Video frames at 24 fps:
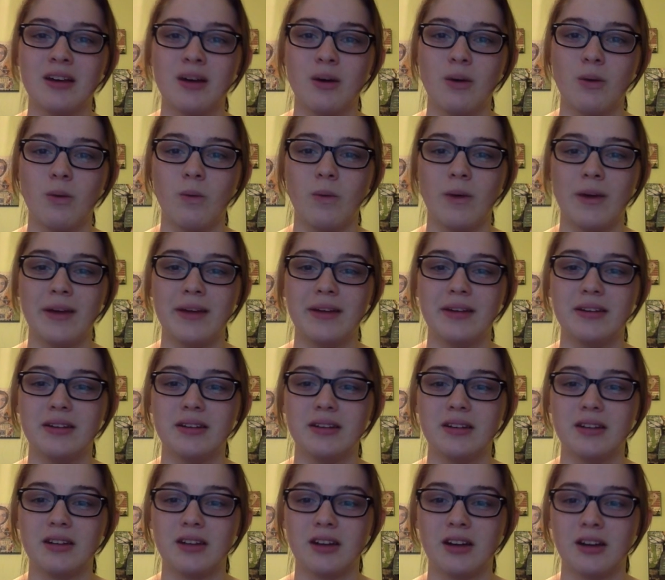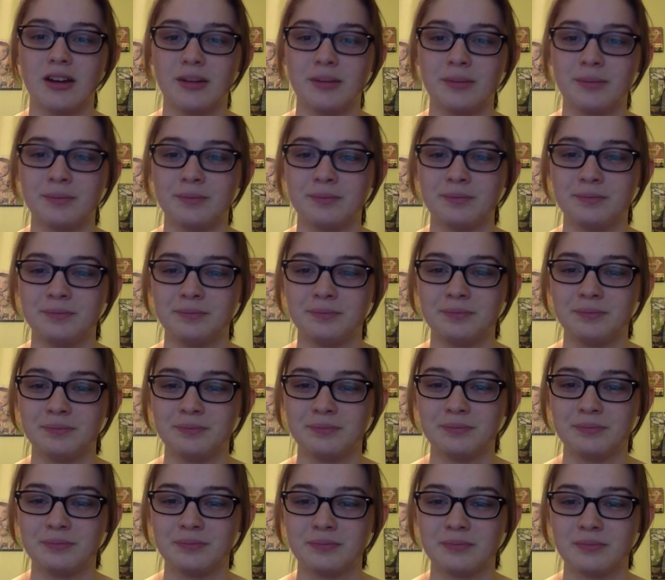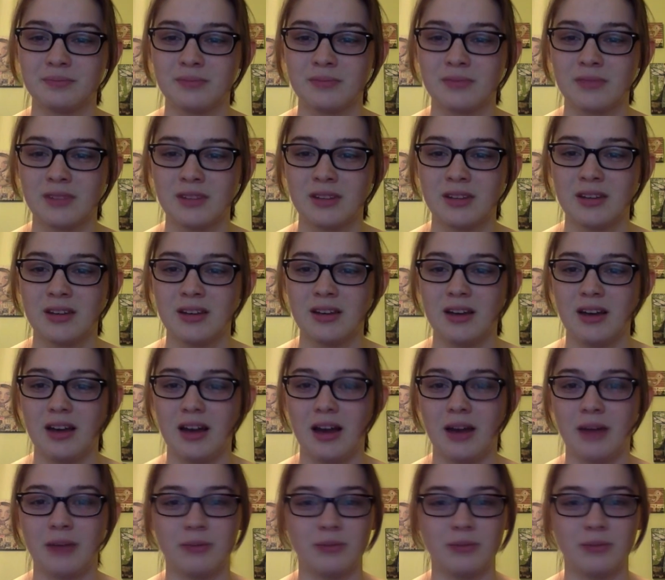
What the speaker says: when I